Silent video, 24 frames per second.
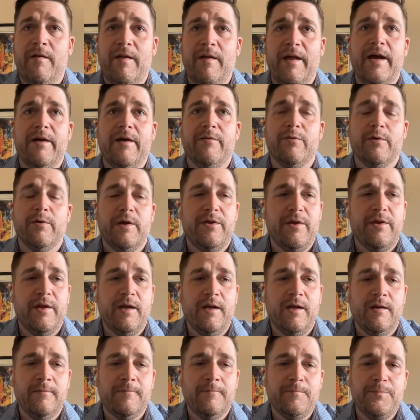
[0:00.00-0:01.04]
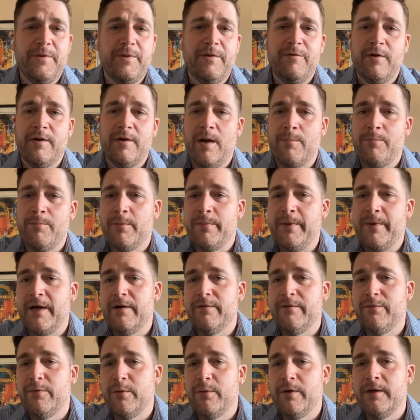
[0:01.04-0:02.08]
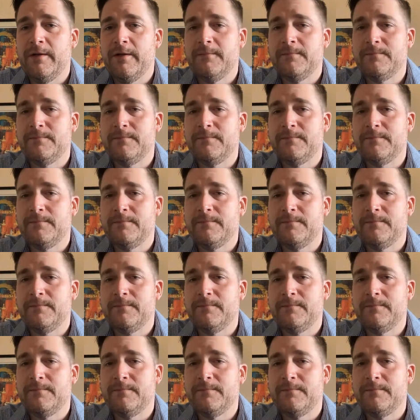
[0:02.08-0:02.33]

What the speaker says: everything if you're not prepared for it.